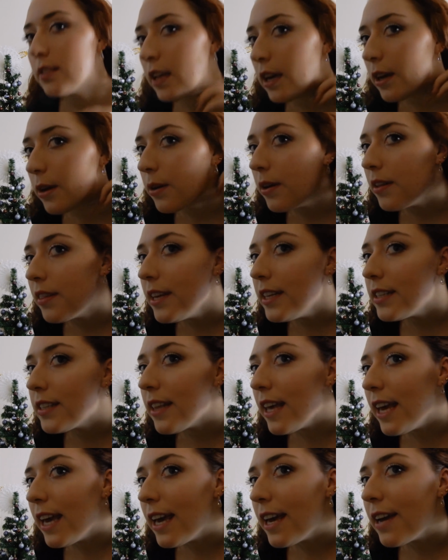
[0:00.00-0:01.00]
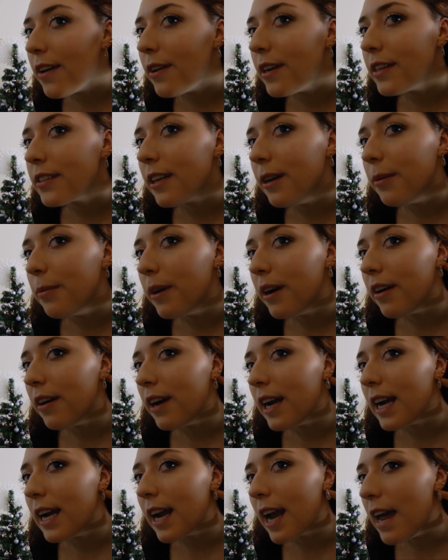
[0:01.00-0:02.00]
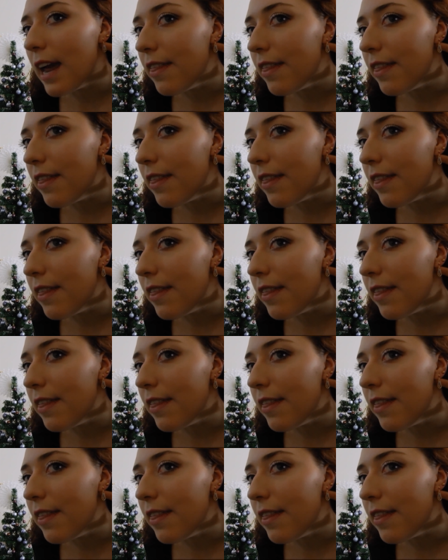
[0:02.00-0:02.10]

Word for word: So these are the earrings I'm wearing,